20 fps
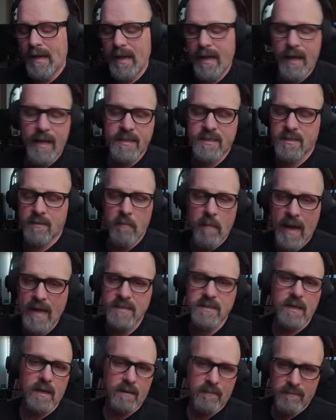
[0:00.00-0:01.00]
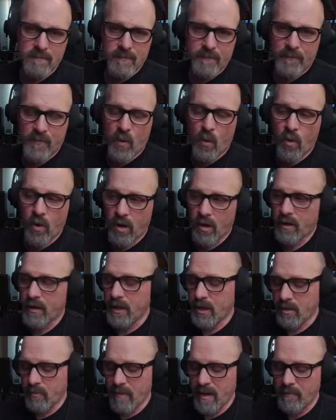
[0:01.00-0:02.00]
it's amazing. Or,
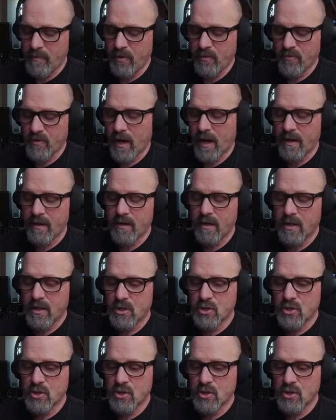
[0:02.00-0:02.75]
maybe you've got